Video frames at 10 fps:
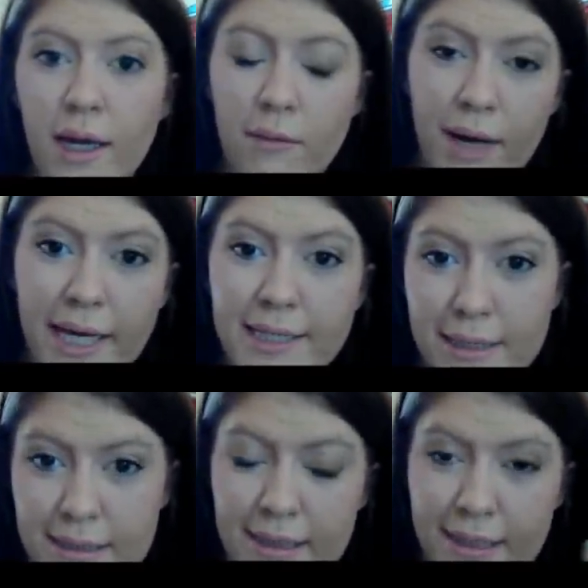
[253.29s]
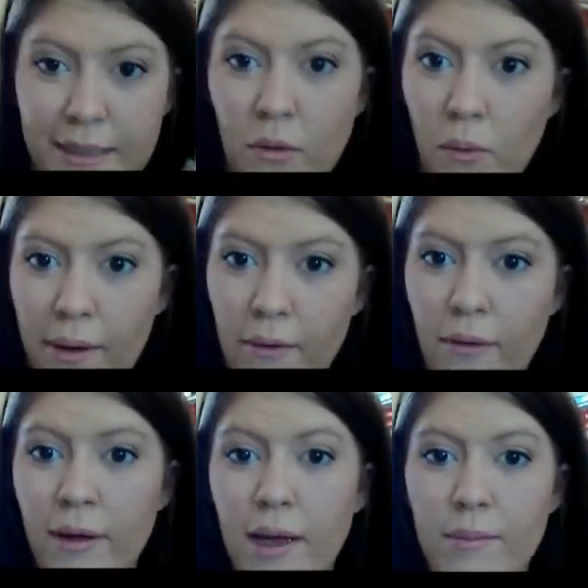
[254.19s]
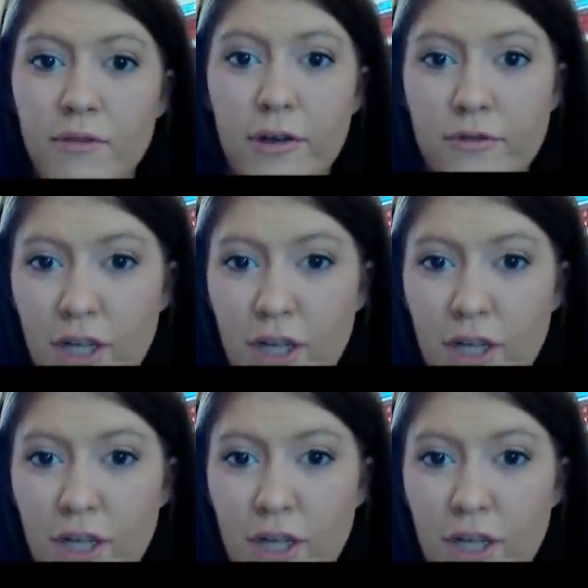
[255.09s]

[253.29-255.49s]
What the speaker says: In my case, it's sticking to oil. If you have